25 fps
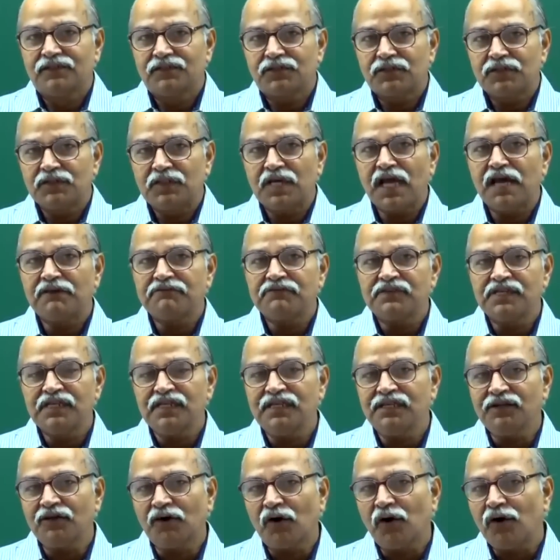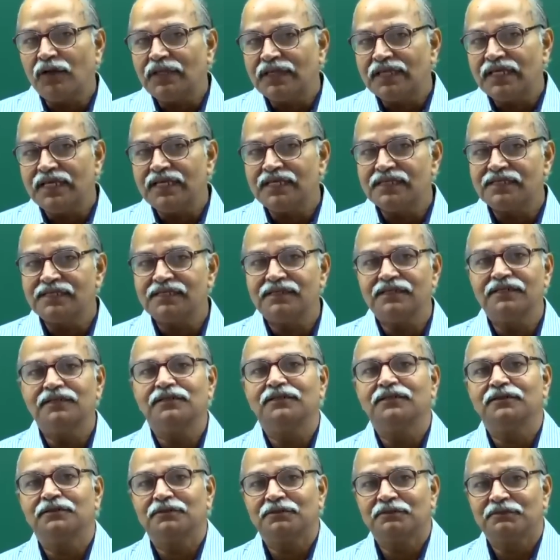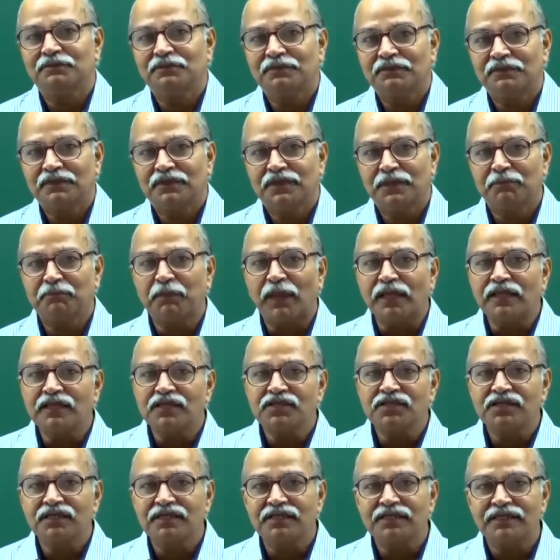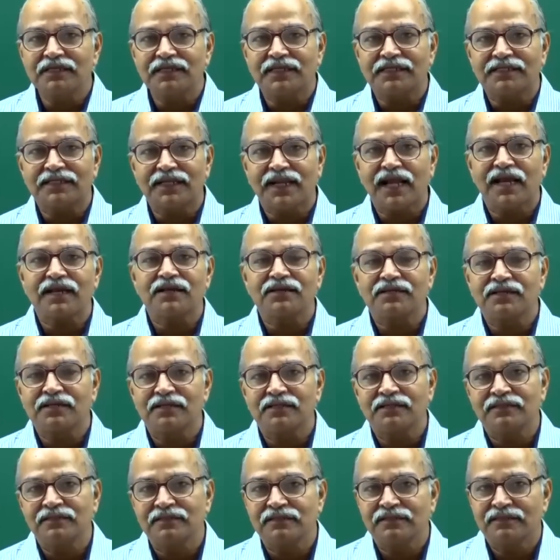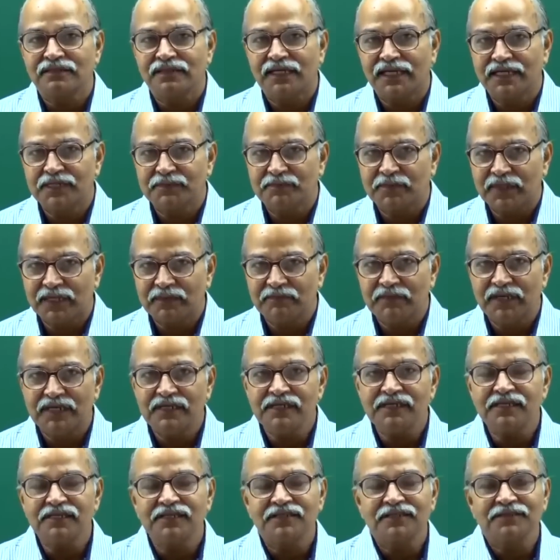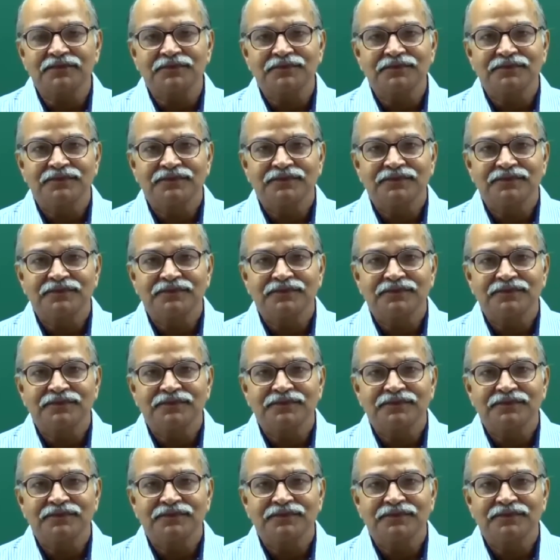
So, you have seen all these repulsion, attraction experiments.